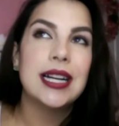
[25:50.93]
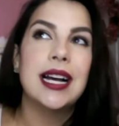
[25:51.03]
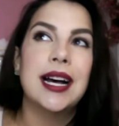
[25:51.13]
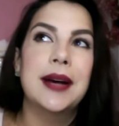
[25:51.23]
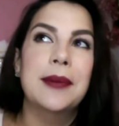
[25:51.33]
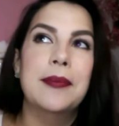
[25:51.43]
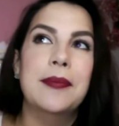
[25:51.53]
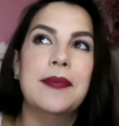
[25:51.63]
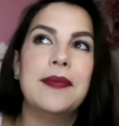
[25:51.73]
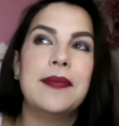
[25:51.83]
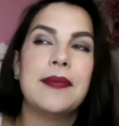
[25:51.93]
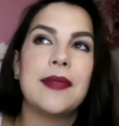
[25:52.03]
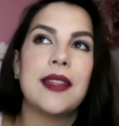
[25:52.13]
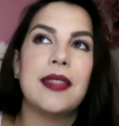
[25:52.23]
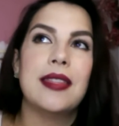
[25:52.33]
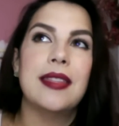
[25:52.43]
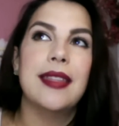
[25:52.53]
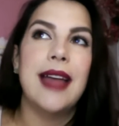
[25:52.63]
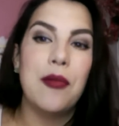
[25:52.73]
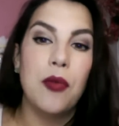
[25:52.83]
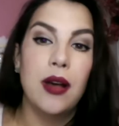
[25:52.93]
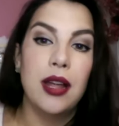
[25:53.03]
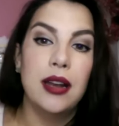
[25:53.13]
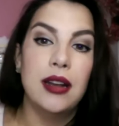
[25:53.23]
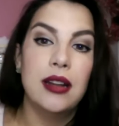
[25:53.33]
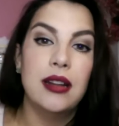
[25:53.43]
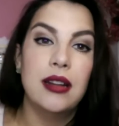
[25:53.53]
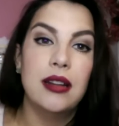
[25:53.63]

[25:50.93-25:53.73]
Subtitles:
That one